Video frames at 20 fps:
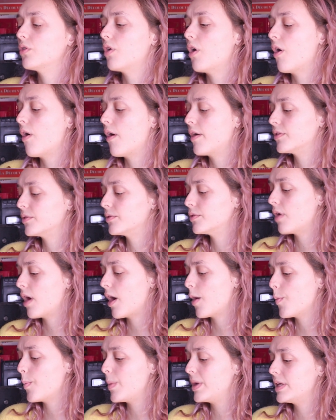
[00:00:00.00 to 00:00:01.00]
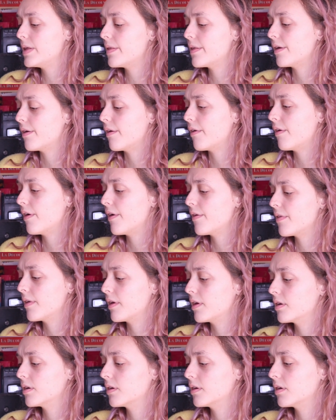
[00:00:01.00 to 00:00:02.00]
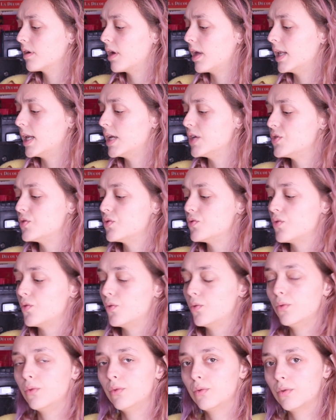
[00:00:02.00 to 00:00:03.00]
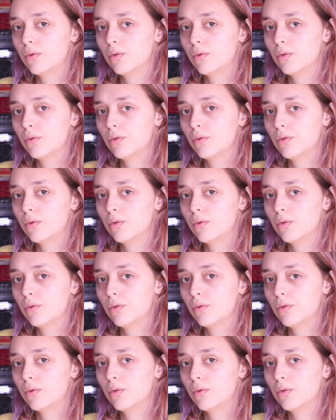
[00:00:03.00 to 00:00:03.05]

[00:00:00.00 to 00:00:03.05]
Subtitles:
I don't know how many there are, I think at least two.